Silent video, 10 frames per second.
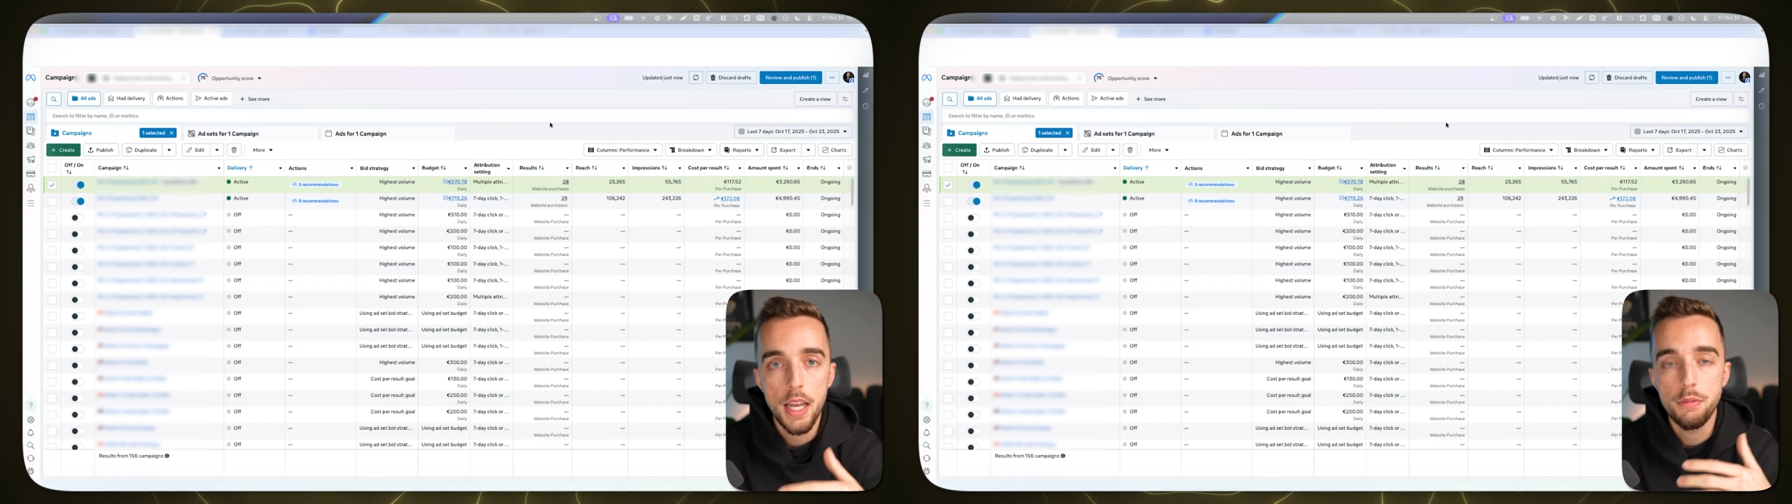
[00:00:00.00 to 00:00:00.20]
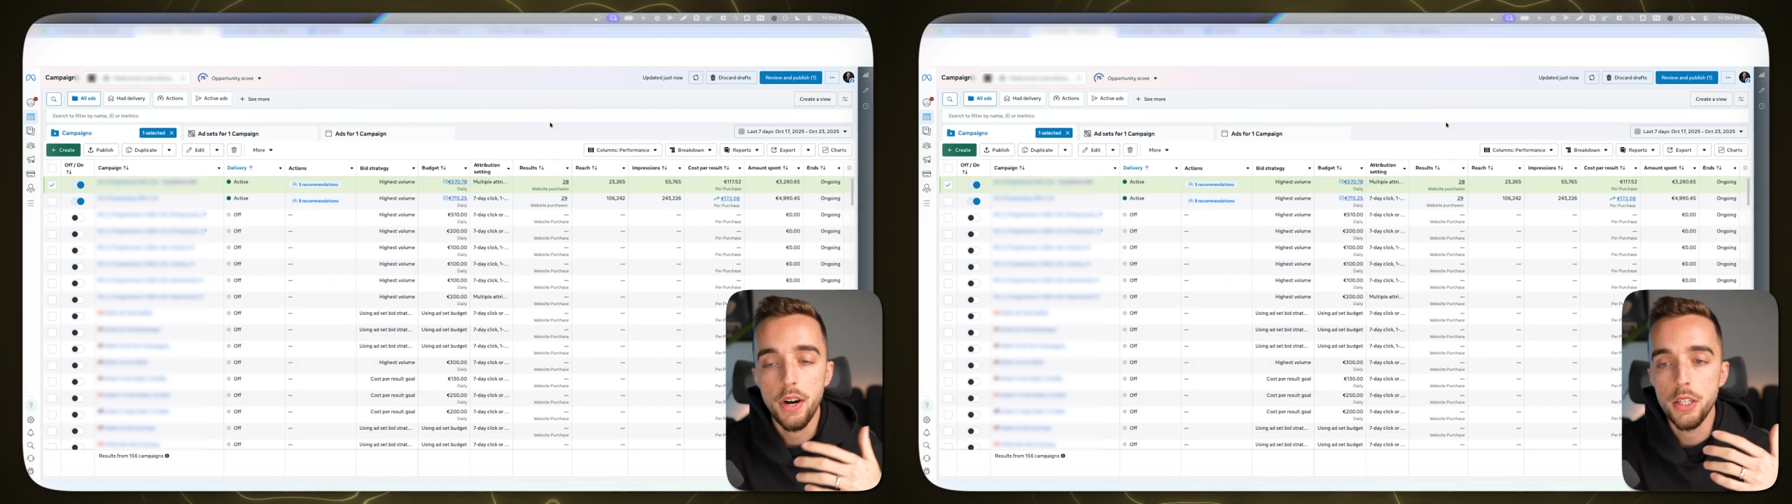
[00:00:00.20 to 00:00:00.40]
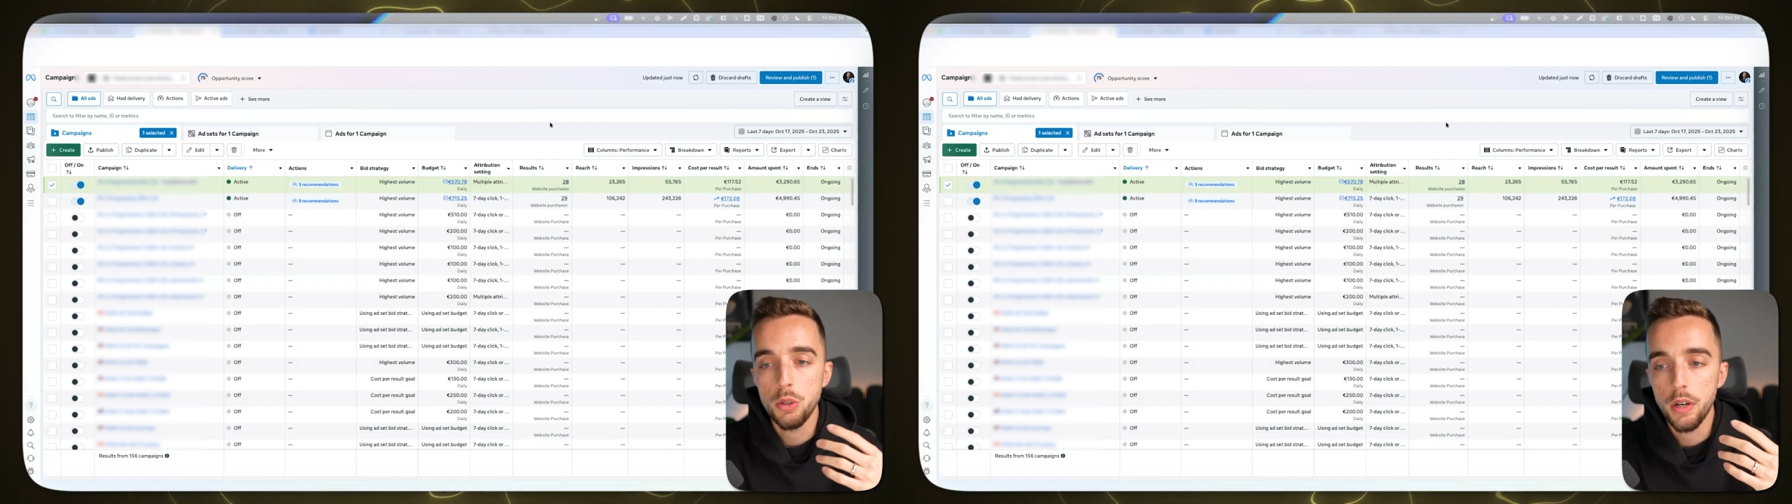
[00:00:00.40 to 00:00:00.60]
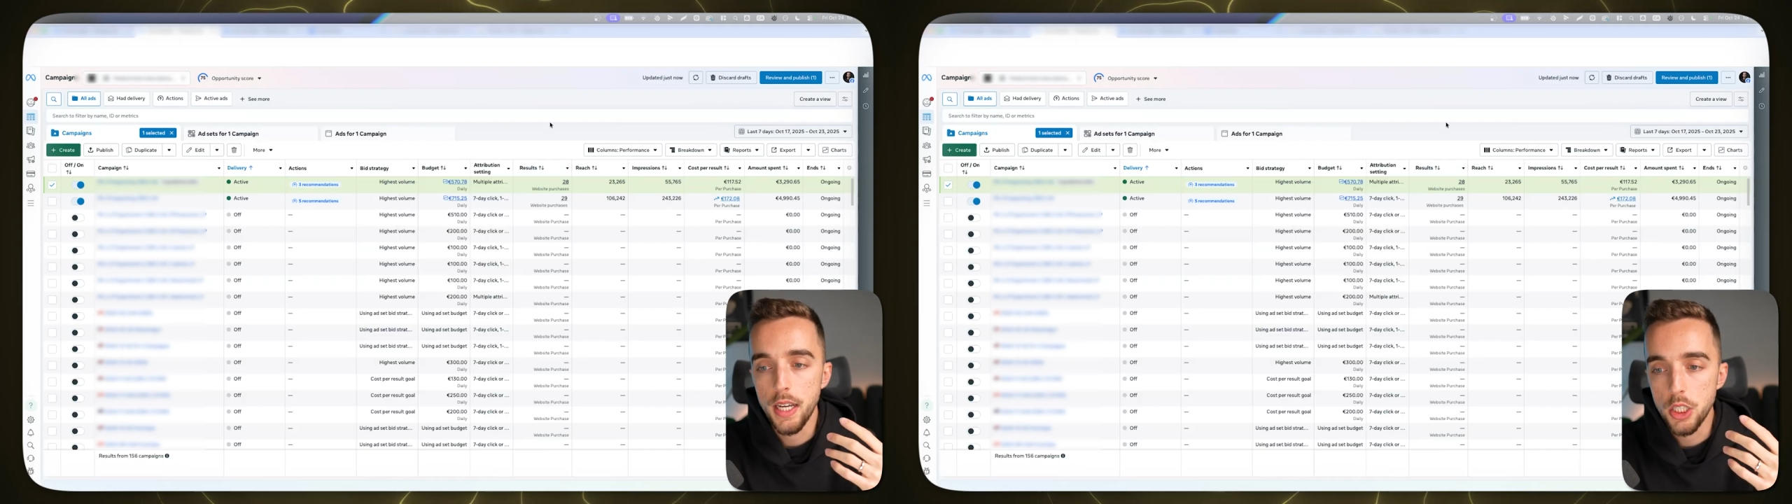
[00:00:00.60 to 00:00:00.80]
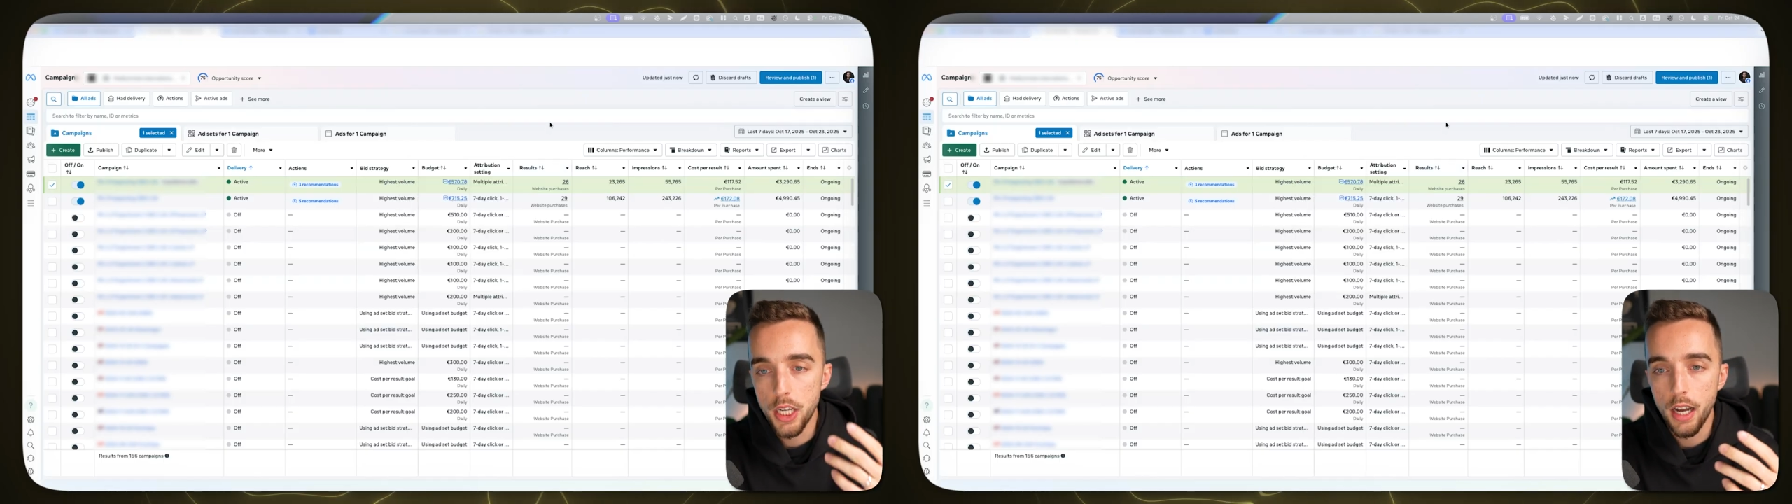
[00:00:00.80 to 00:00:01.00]
if I do
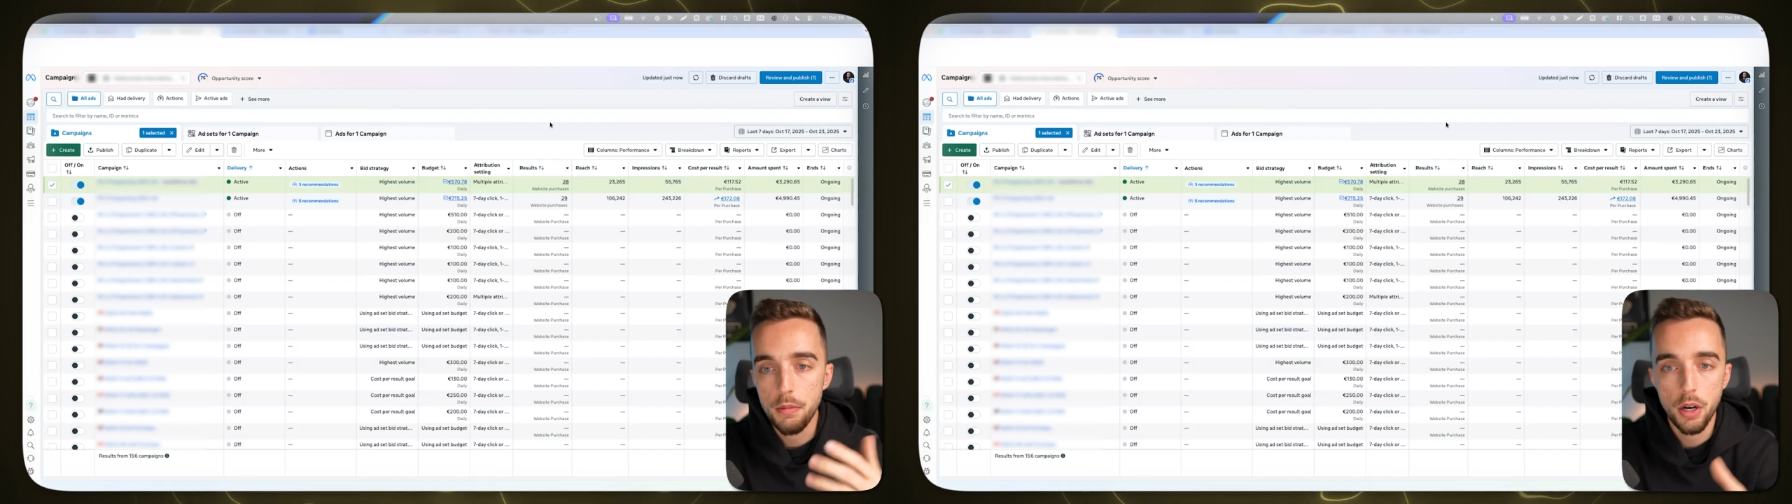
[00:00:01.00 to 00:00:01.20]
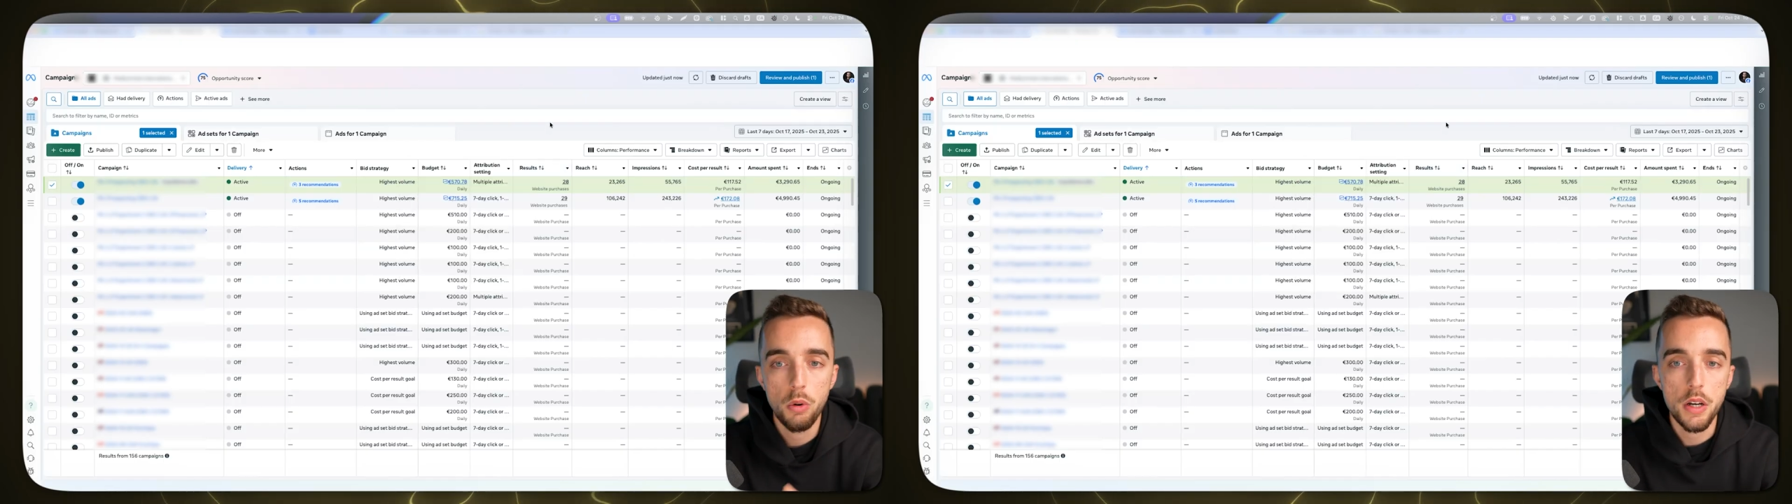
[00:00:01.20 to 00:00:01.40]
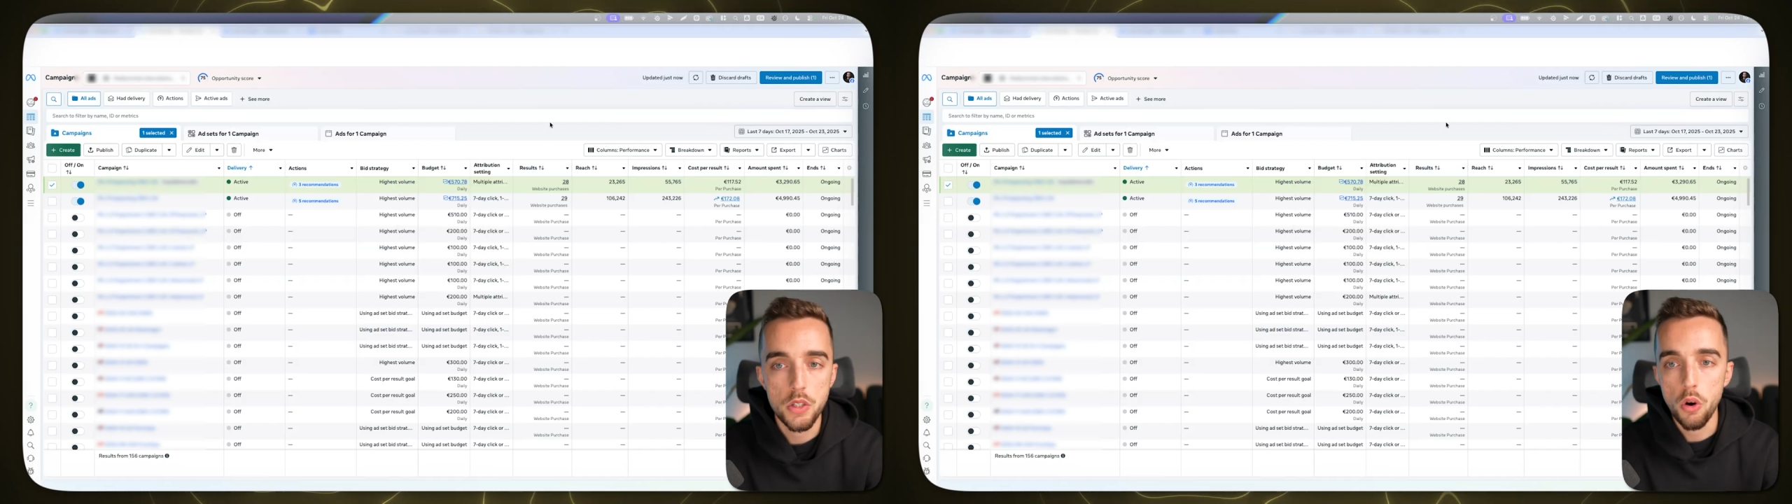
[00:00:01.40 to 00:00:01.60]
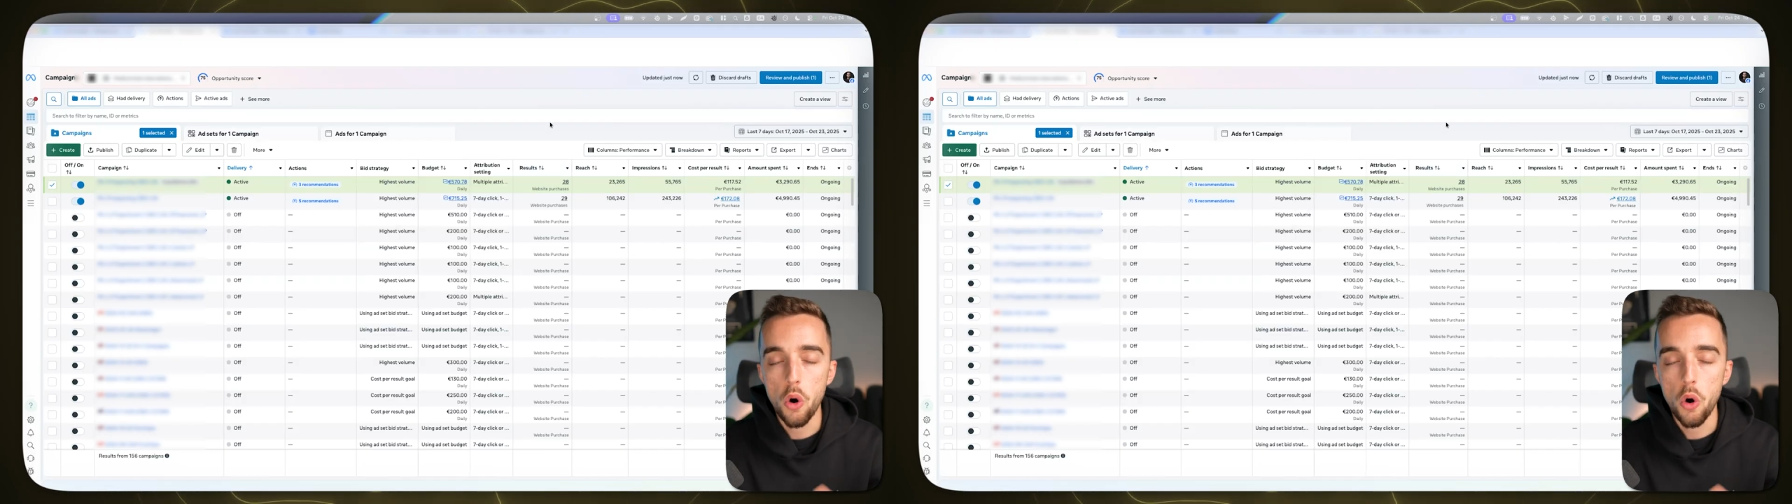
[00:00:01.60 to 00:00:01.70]
a checkup across